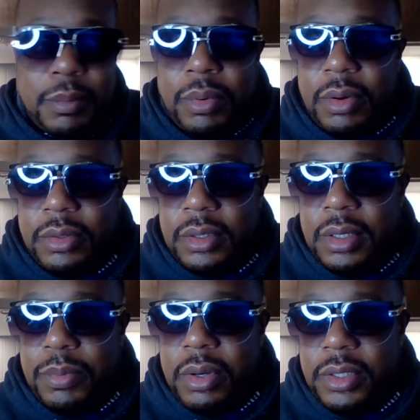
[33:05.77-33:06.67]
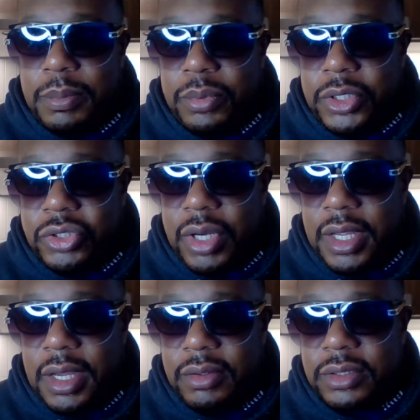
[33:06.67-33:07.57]
burned up on the train.
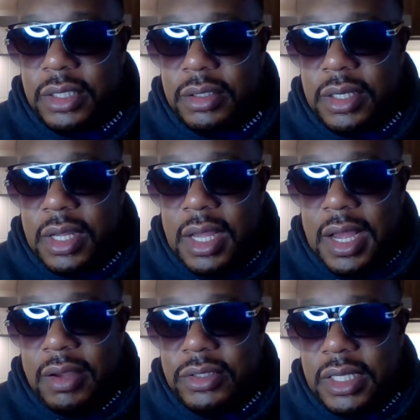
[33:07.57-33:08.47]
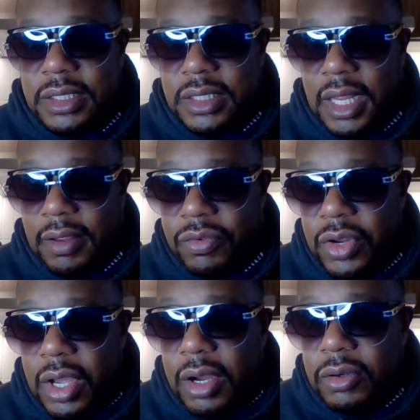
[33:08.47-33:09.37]
How is that safe?
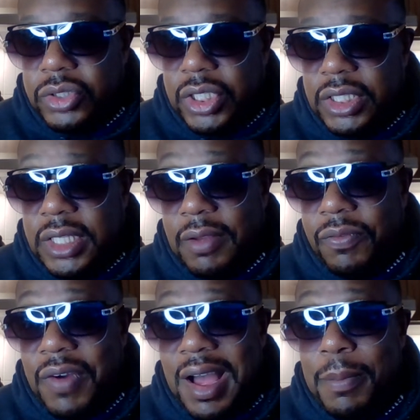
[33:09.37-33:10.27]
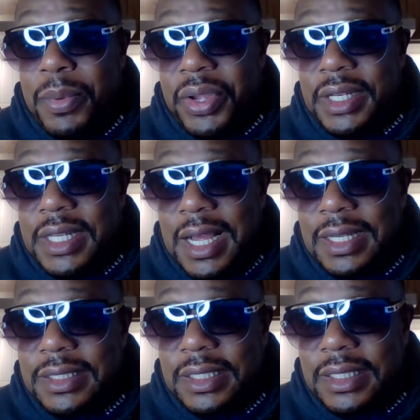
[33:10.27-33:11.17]
Oh, G said $5 billion
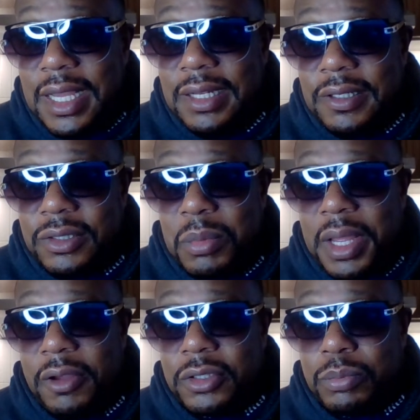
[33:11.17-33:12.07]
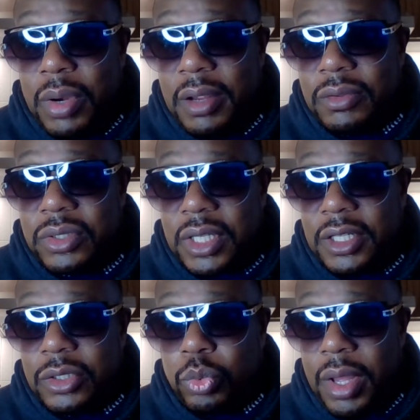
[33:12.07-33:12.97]
in debt. Then somebody else, Brown,
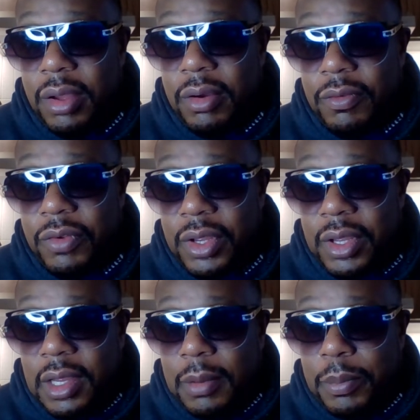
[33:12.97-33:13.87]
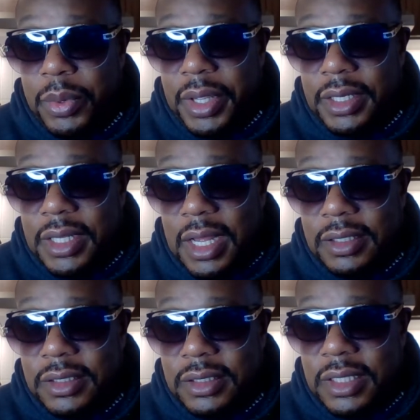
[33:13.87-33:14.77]
said $12 billion in
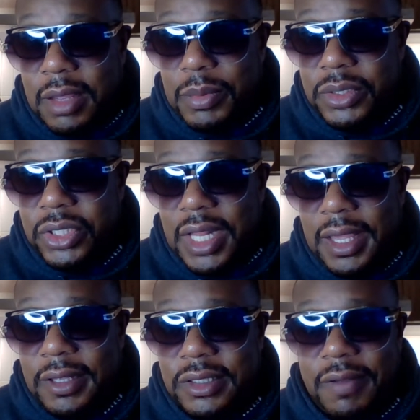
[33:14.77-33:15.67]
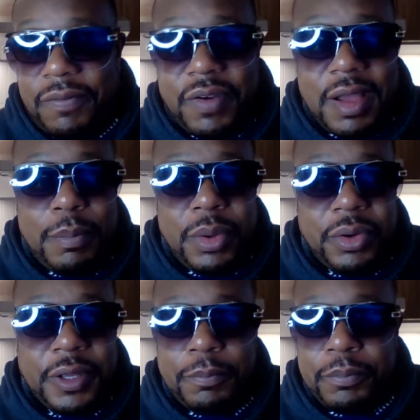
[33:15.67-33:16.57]
debt. Mr. Dakis said $5
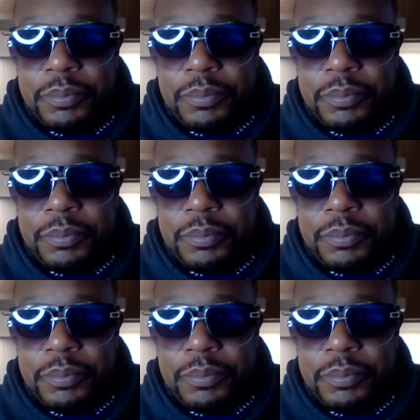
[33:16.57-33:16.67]
billion.